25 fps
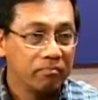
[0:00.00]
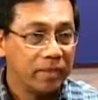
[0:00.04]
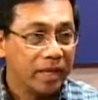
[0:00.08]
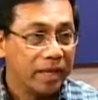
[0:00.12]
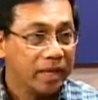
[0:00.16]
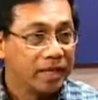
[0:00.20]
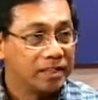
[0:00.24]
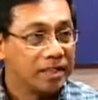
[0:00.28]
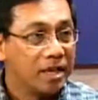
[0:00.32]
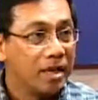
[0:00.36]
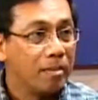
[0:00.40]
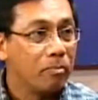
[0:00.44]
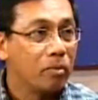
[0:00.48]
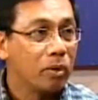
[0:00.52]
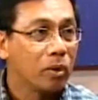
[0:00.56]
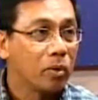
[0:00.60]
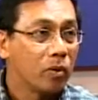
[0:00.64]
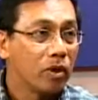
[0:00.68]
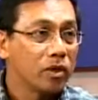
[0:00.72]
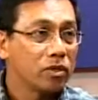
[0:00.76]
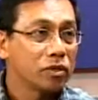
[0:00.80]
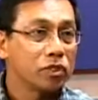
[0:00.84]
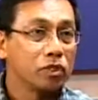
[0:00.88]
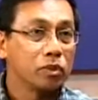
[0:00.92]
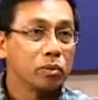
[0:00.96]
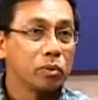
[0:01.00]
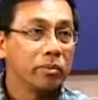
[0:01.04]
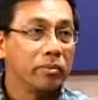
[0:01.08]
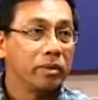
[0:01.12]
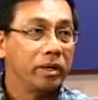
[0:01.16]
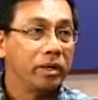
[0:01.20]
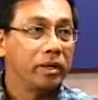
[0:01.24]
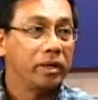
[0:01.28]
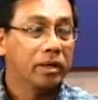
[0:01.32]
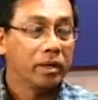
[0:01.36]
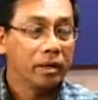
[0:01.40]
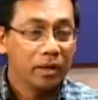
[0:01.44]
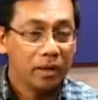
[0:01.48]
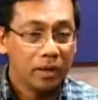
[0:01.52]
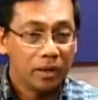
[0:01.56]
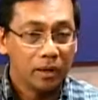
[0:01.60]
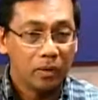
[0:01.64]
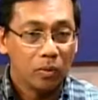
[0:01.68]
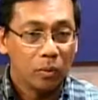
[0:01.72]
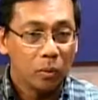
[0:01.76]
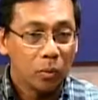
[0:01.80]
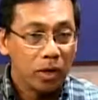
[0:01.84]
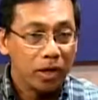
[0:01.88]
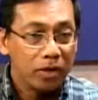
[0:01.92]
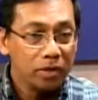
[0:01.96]
example questions would be
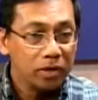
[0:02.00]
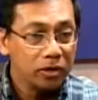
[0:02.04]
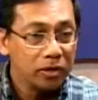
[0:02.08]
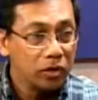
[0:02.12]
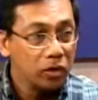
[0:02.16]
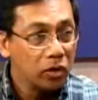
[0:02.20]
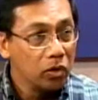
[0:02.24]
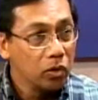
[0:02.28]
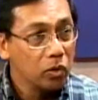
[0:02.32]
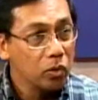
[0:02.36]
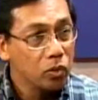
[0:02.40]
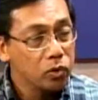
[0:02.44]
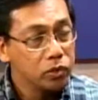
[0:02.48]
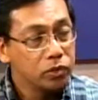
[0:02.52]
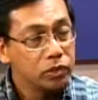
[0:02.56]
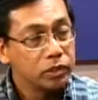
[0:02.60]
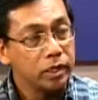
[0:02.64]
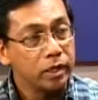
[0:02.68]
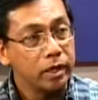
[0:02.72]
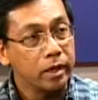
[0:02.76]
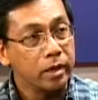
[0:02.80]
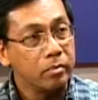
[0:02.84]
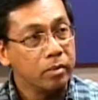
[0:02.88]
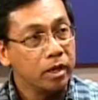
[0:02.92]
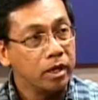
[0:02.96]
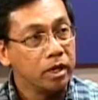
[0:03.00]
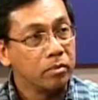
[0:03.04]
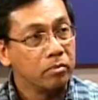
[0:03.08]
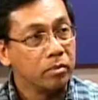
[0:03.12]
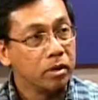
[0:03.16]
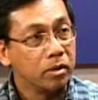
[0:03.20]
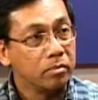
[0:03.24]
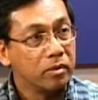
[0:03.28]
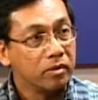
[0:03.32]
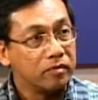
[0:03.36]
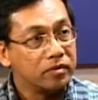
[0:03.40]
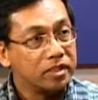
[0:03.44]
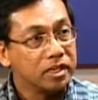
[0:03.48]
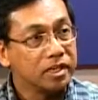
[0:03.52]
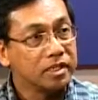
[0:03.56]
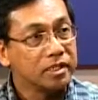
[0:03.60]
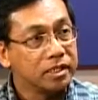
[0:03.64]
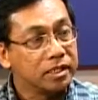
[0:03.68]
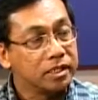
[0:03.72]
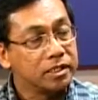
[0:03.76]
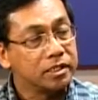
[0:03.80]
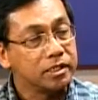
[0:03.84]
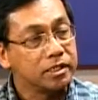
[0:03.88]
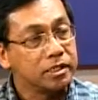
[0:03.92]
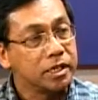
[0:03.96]
whether you used a minimum of 6
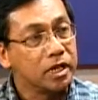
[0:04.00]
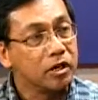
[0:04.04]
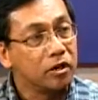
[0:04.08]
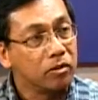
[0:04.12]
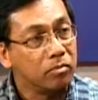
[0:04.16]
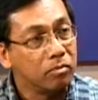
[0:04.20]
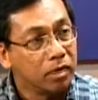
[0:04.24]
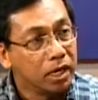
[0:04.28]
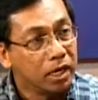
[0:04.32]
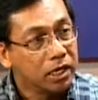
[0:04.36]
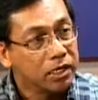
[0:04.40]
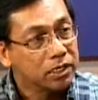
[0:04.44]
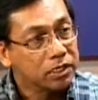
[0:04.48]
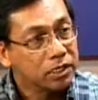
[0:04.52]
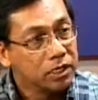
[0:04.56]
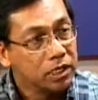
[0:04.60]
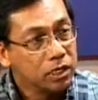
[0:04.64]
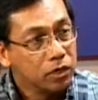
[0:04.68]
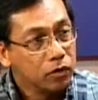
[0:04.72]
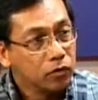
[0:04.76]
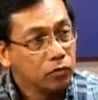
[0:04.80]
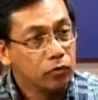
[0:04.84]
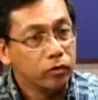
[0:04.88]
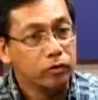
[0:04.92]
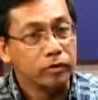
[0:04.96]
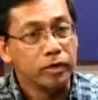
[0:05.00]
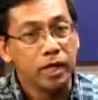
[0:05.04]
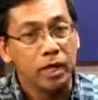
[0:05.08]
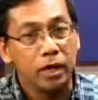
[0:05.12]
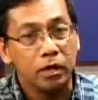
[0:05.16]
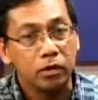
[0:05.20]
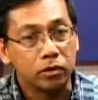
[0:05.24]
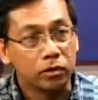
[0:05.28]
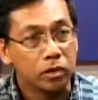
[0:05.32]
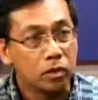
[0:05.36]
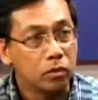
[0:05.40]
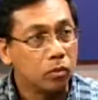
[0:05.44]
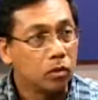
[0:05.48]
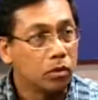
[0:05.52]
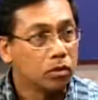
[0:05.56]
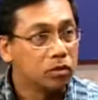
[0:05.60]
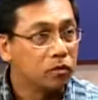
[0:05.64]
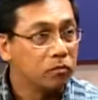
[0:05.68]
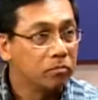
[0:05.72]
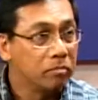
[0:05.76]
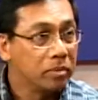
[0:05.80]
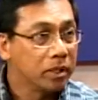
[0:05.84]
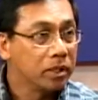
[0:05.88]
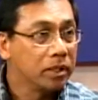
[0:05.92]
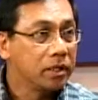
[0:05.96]
inches hollow blocks for the outer walls
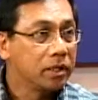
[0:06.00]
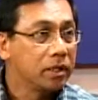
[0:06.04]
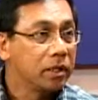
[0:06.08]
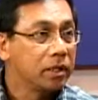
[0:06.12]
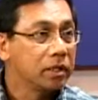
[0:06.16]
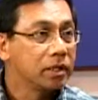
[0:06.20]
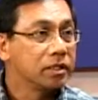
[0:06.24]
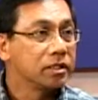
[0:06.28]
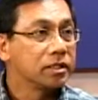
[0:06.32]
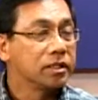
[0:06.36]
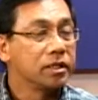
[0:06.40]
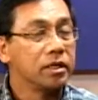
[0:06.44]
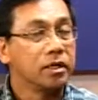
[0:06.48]
of buildings,